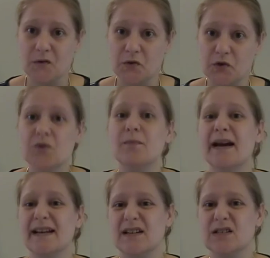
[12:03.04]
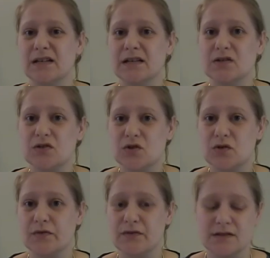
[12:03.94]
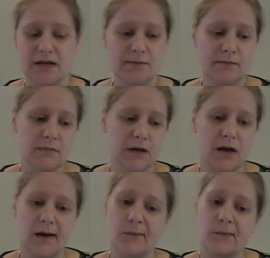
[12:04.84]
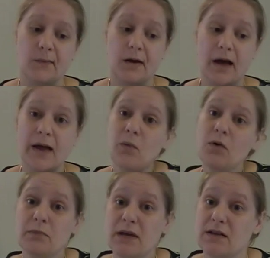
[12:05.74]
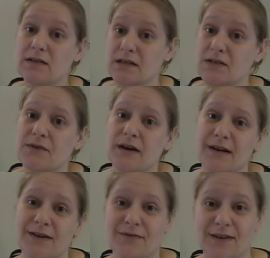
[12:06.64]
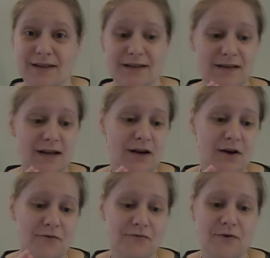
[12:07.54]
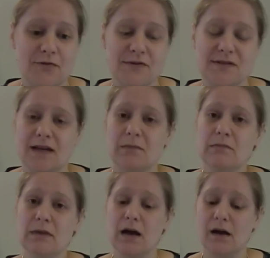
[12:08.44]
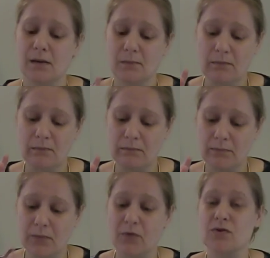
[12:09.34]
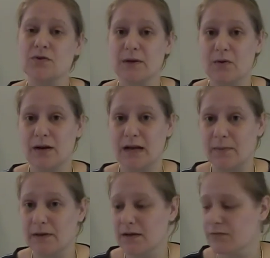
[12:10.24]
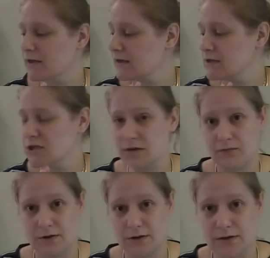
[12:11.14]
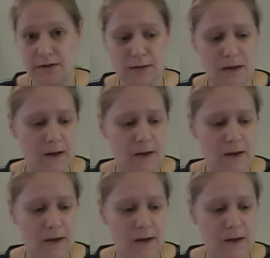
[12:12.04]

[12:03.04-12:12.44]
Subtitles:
you might actually get two of the same. I won't be unsatisfied if I get four of the same, but I would also be quite happy if I get different yarn.